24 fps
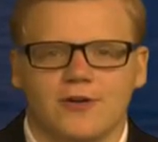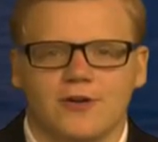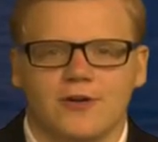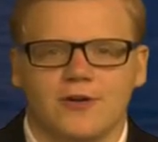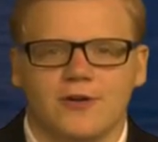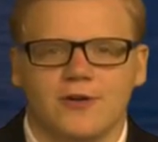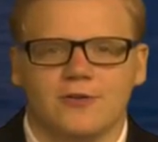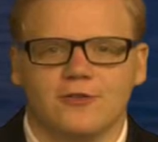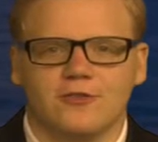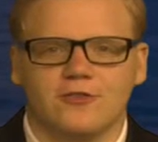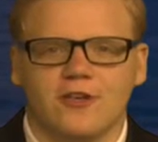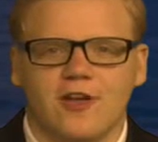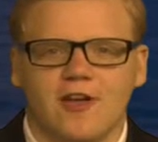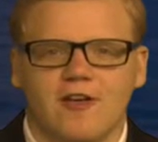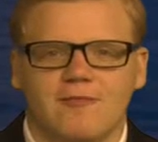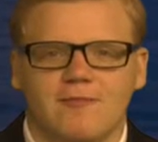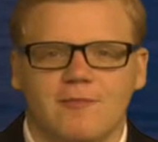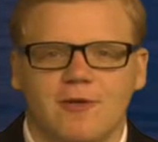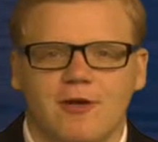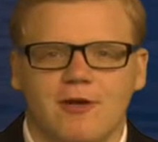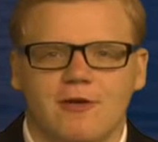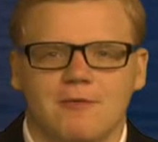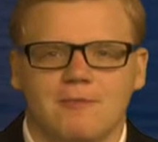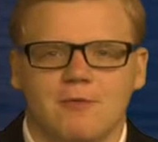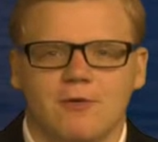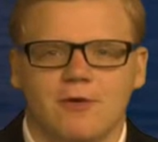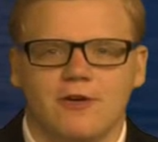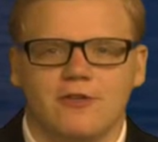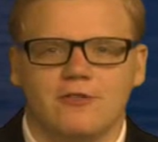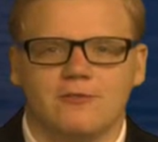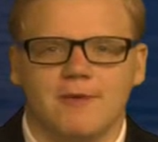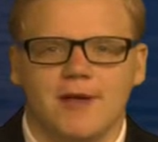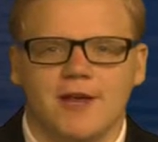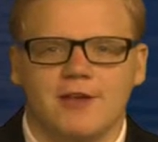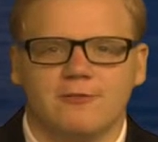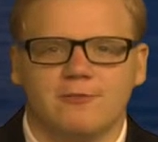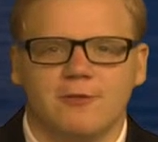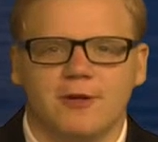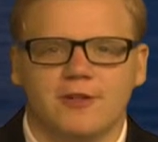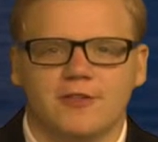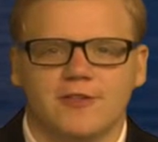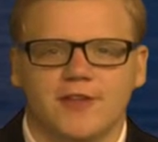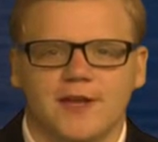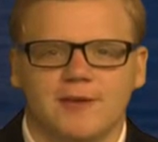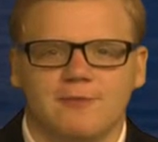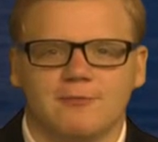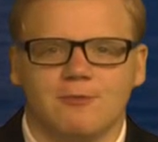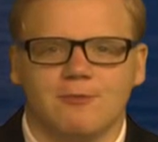our girls softball and boys baseball
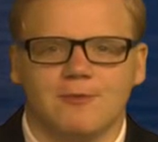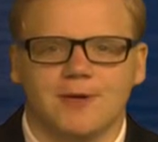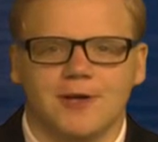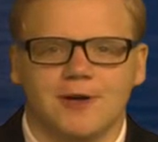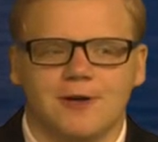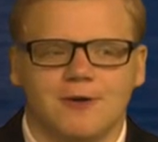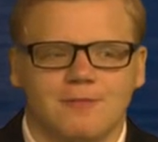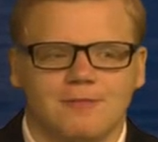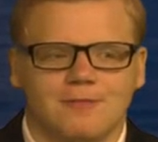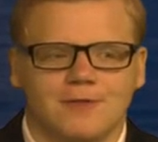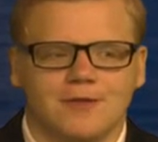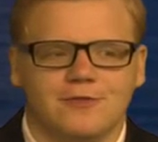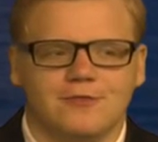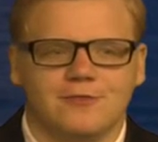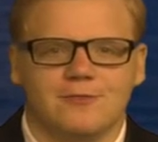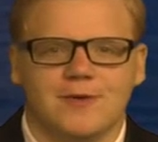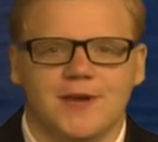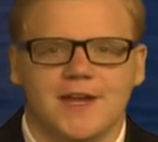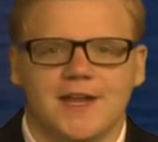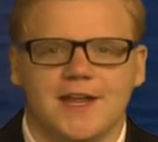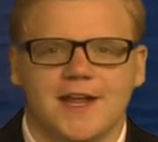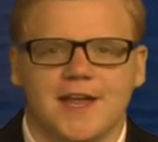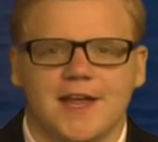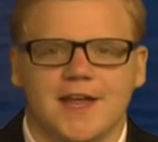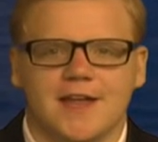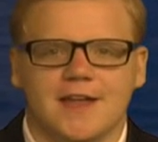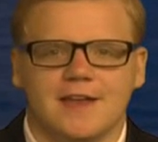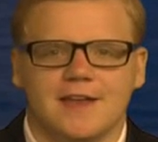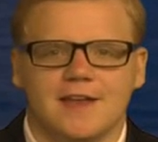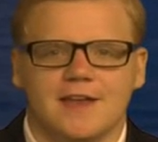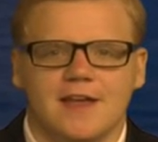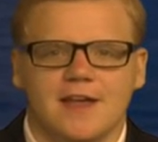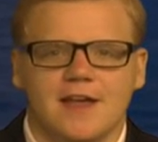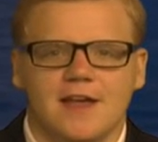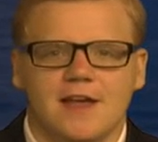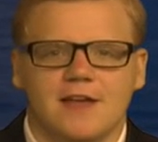teams will be home this weekend